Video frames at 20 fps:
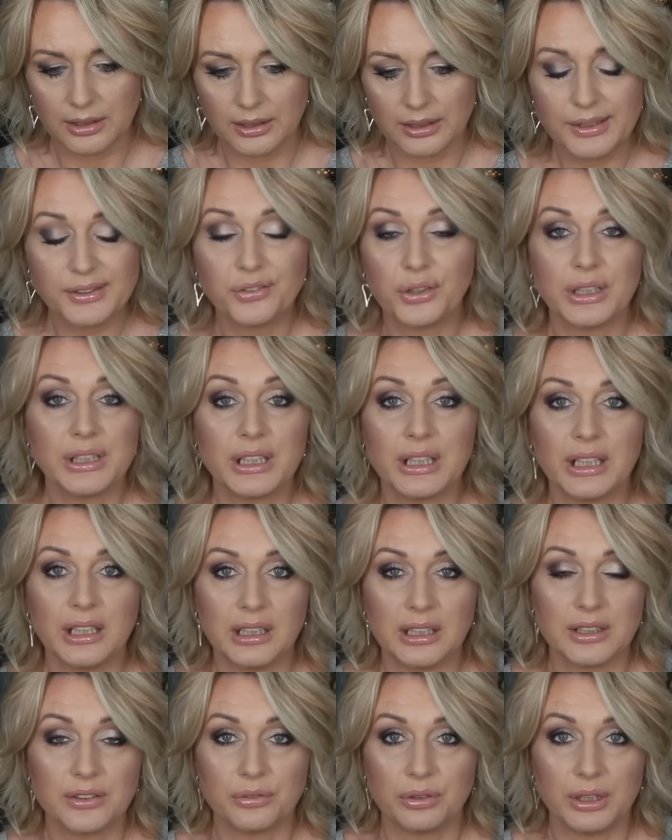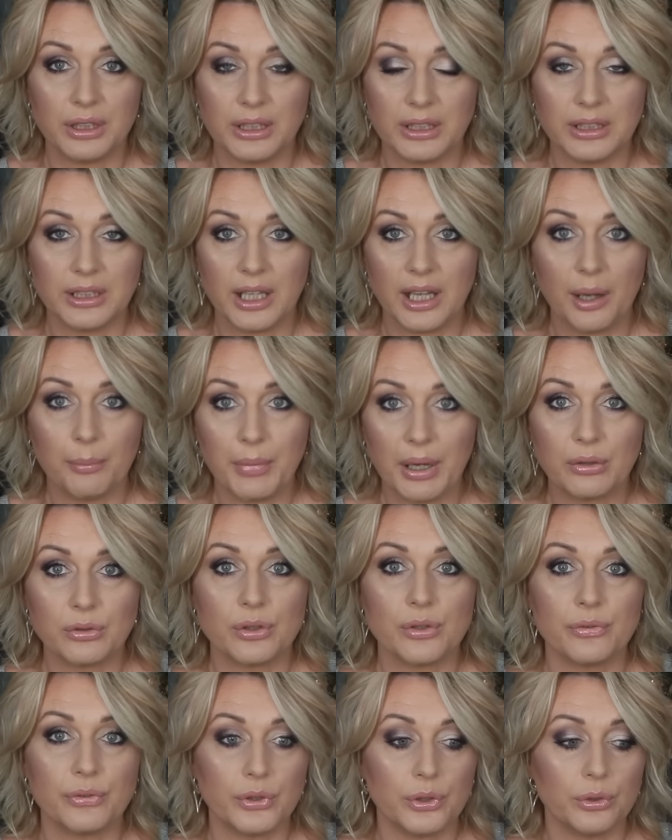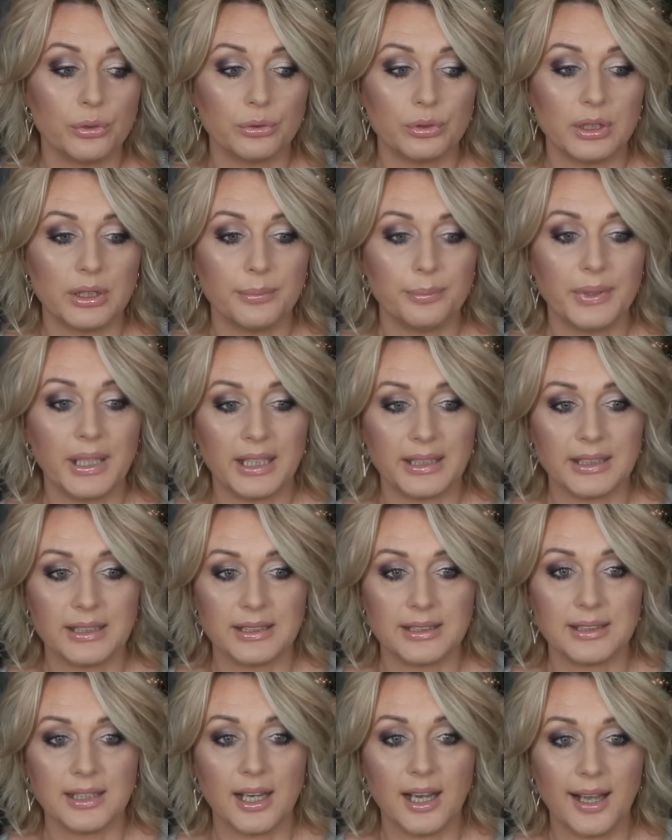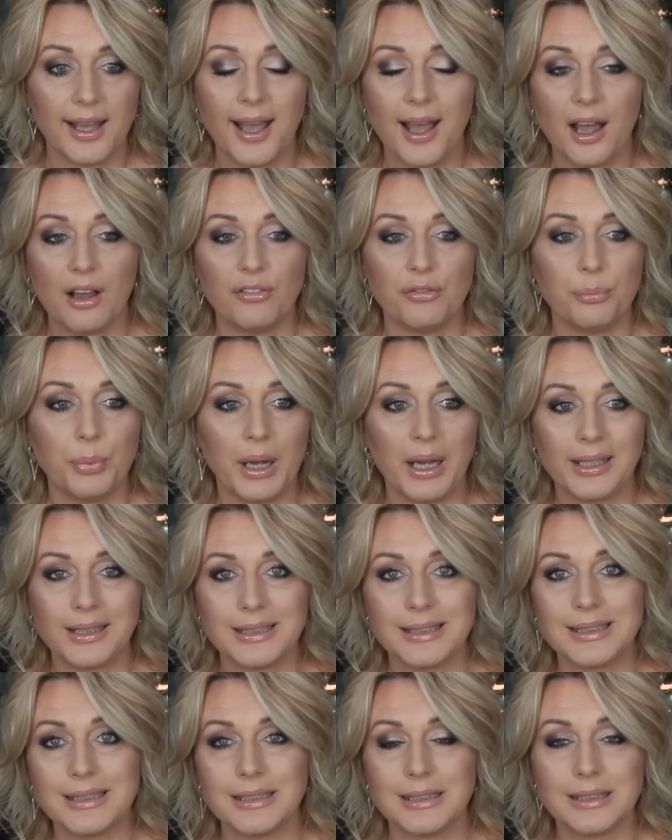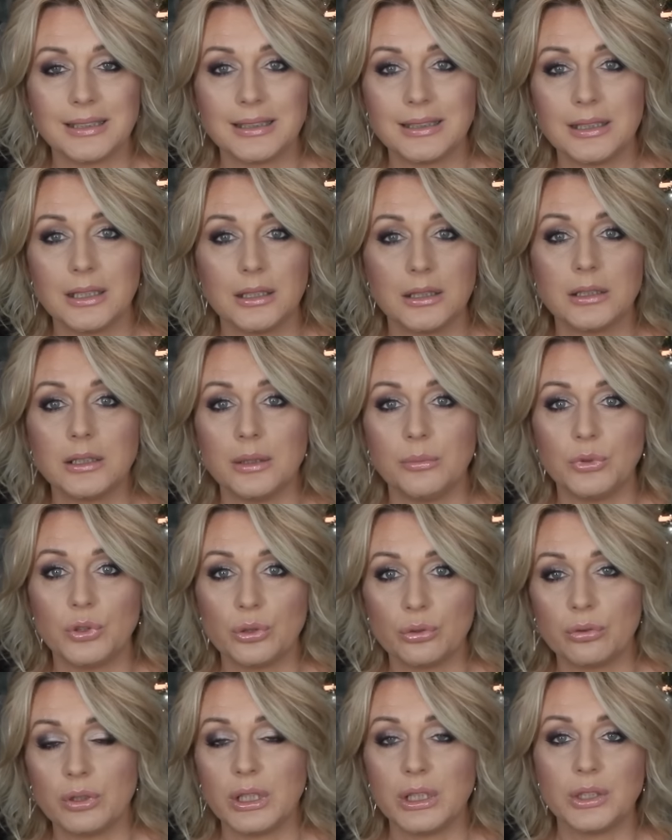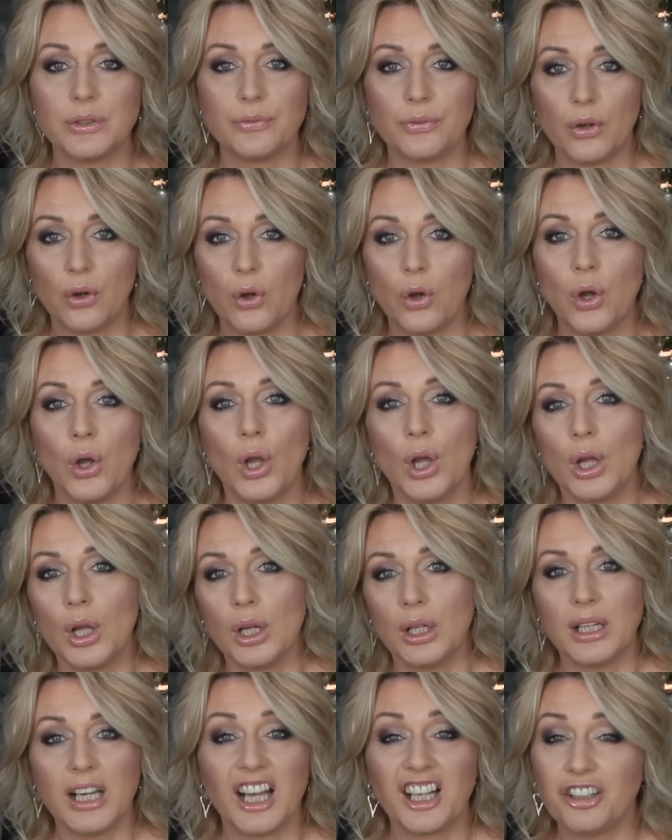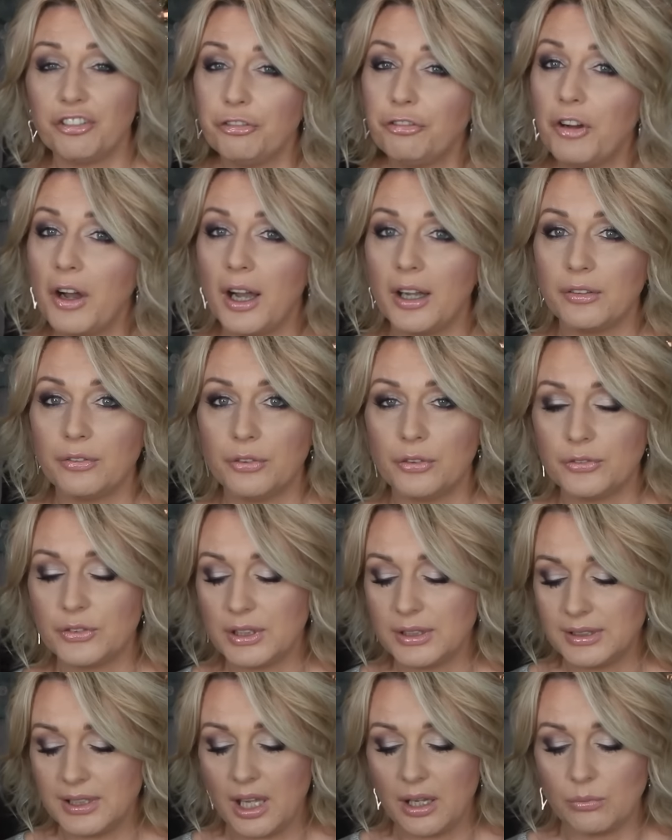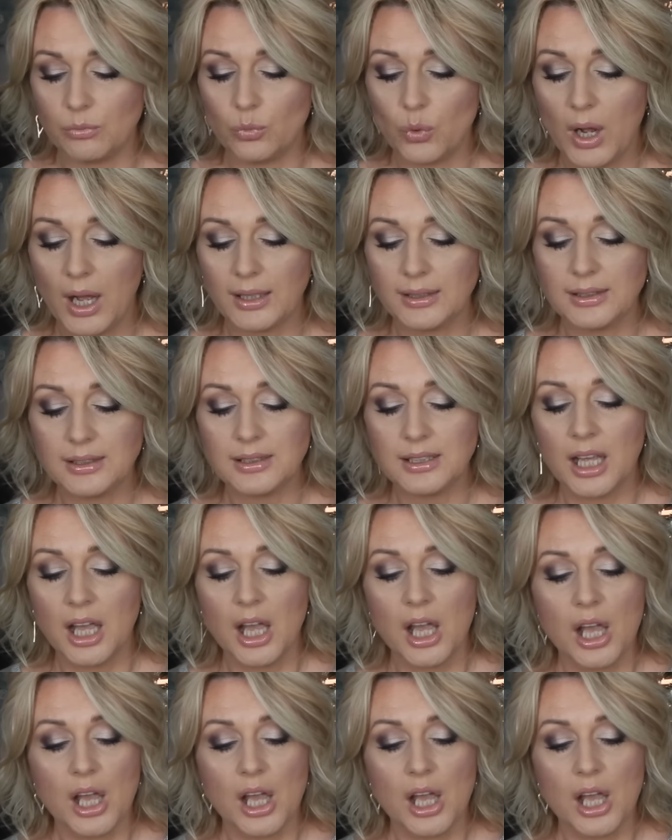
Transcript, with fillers: it's ridiculous, really, the amount of nude lip liners that I have, but I still seem to reach for like 5 of the same ones.